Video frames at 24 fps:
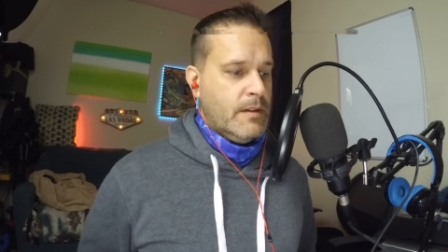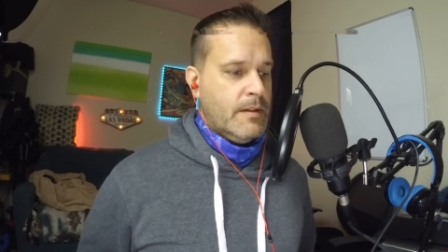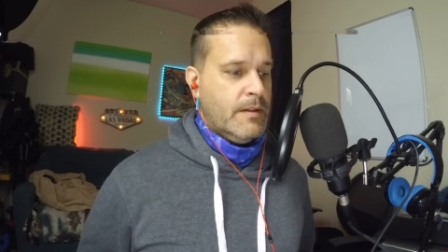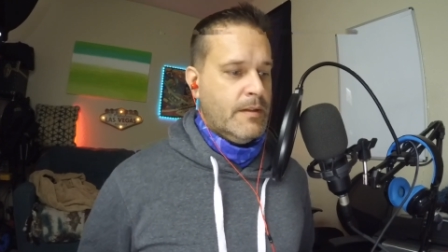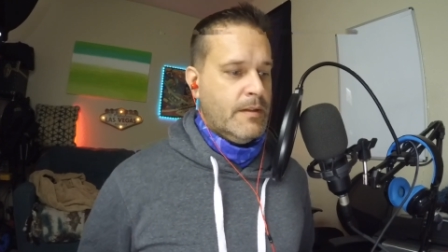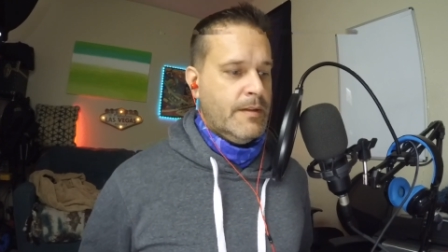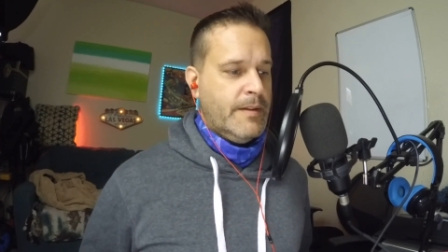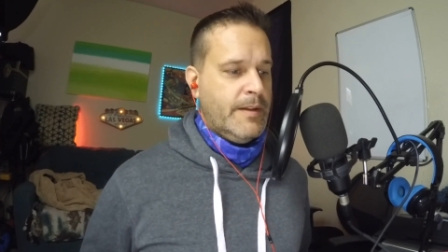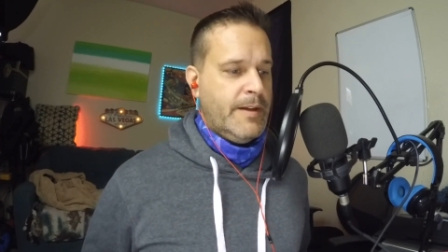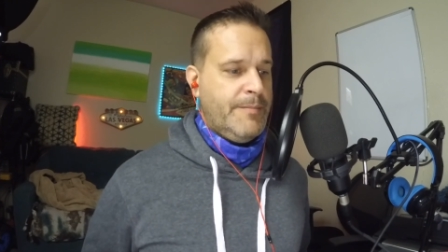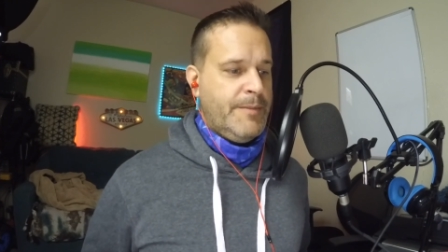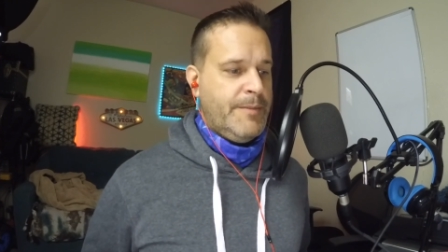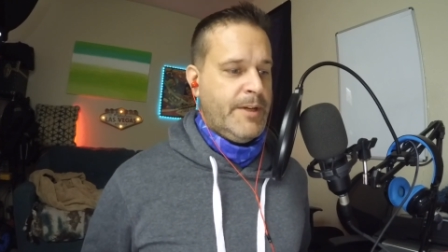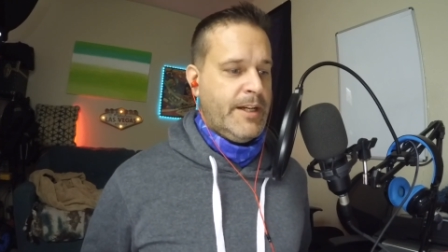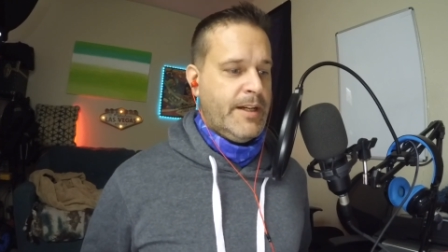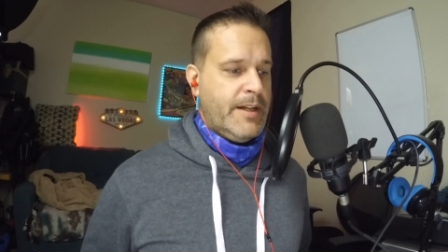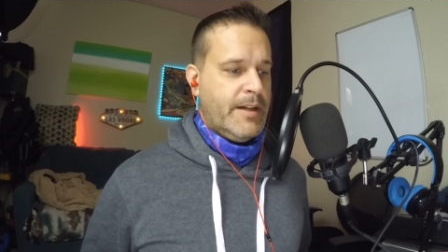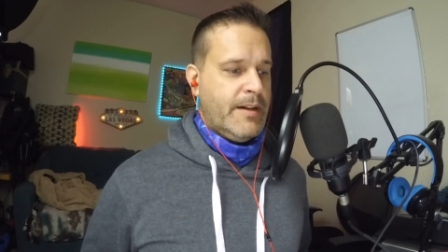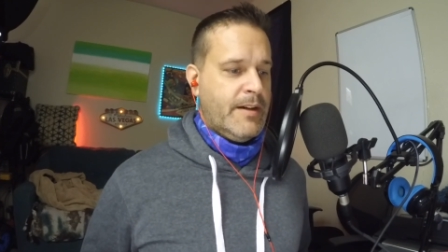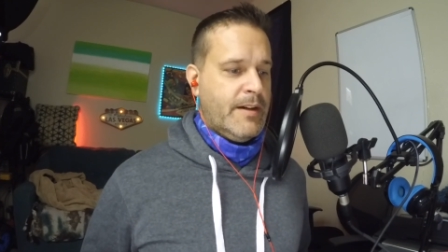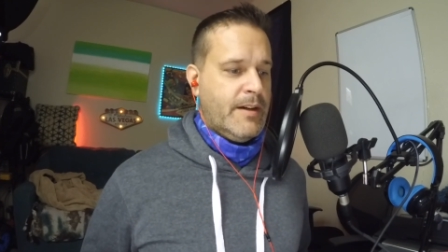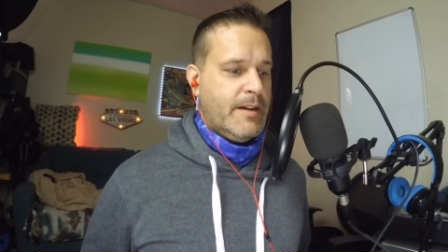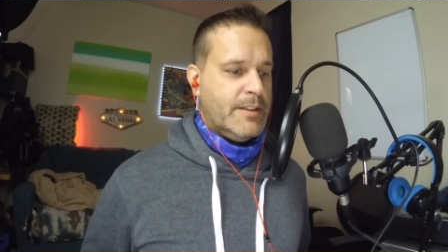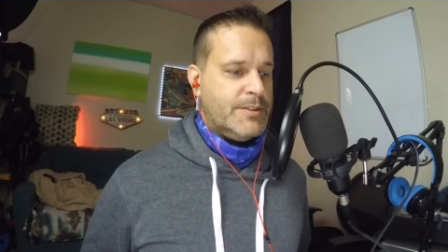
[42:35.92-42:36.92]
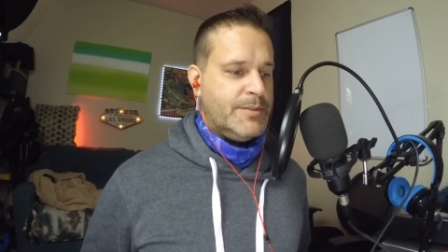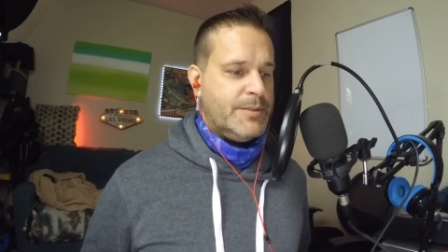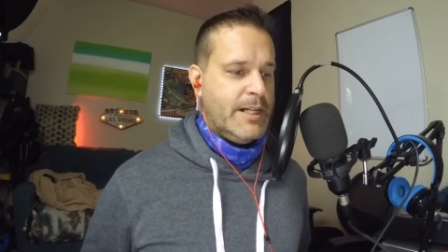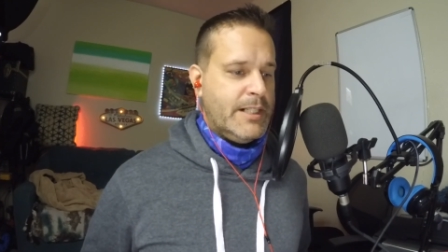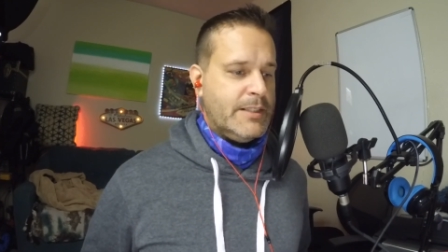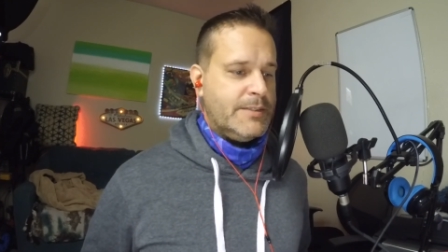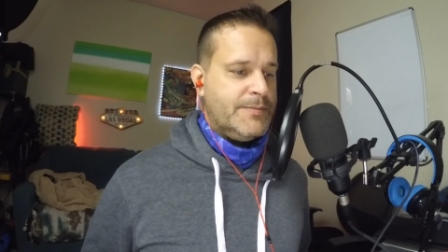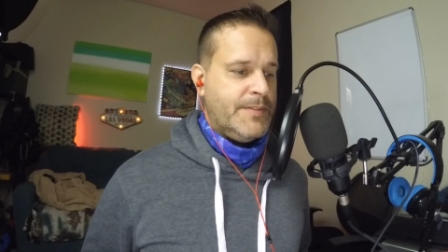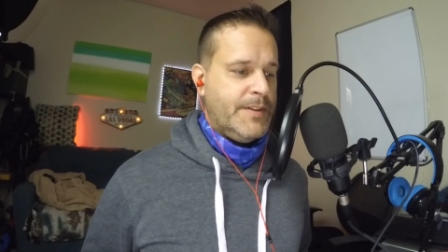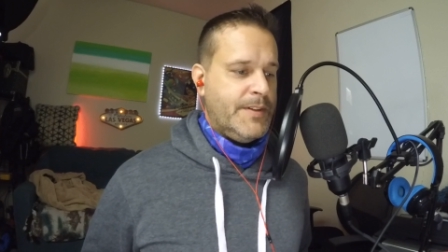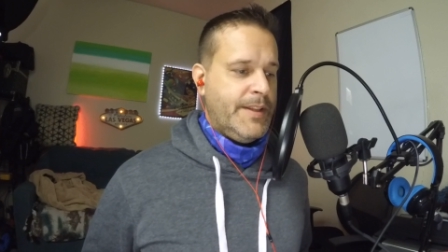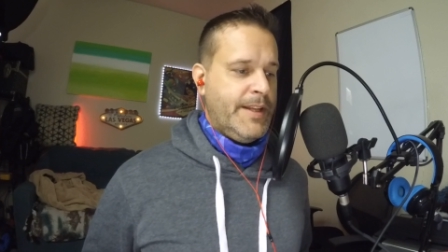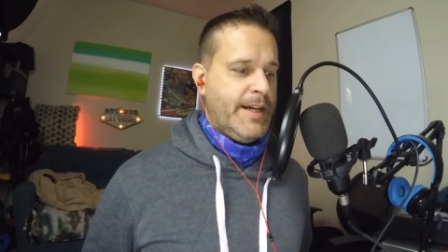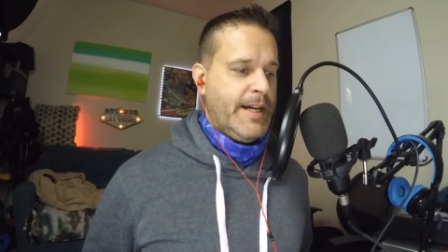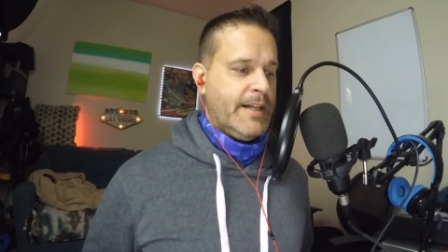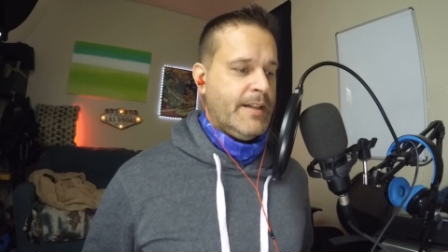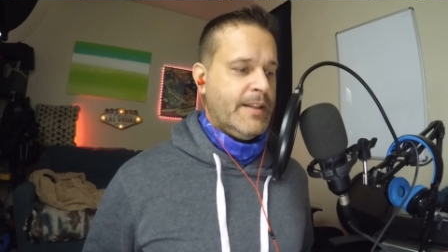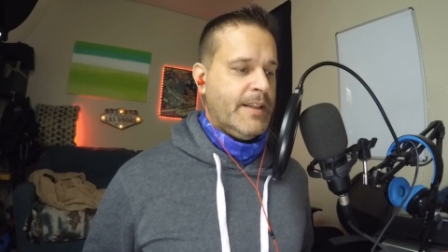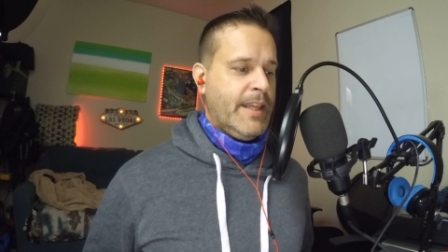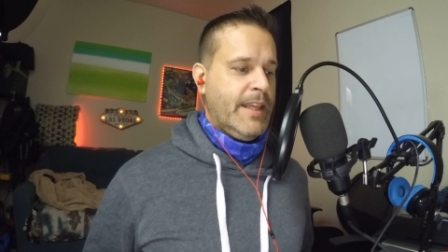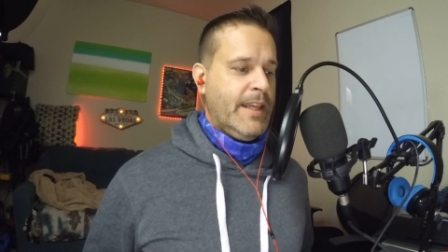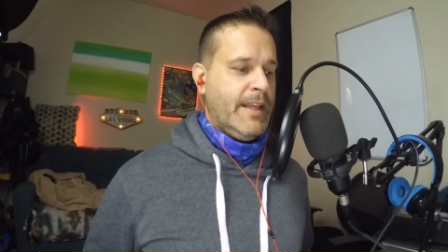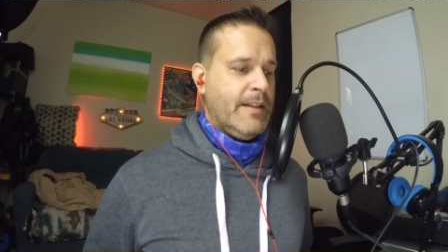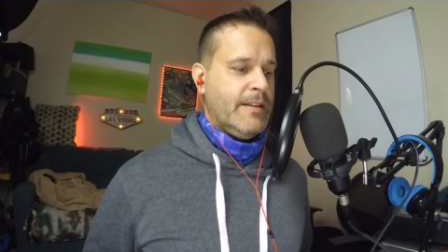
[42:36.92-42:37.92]
They may transfer that
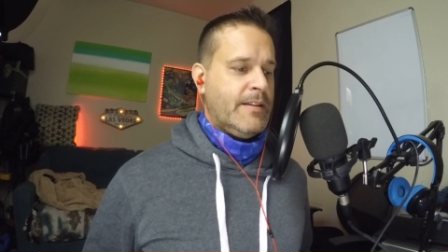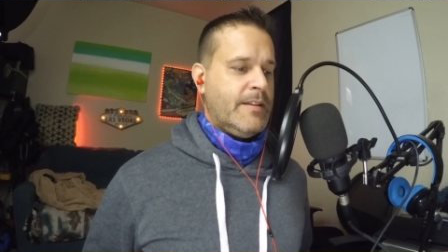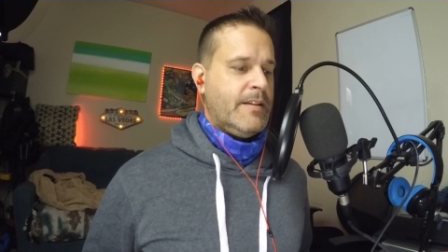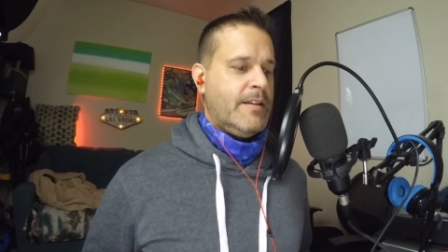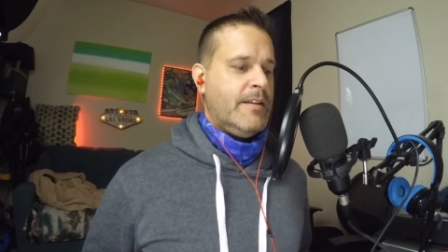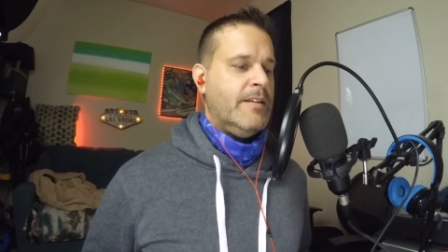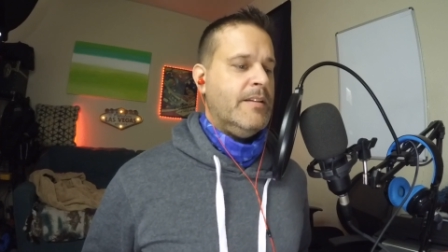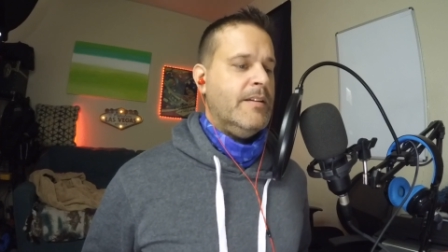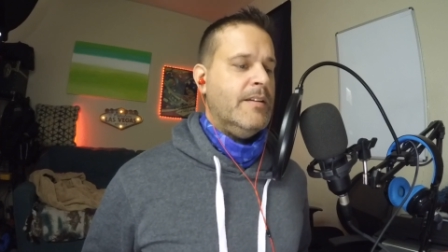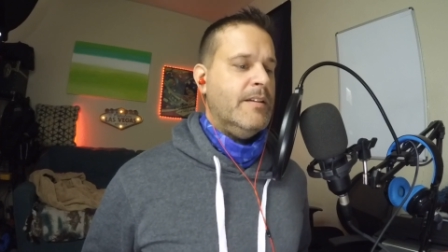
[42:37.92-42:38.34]
heat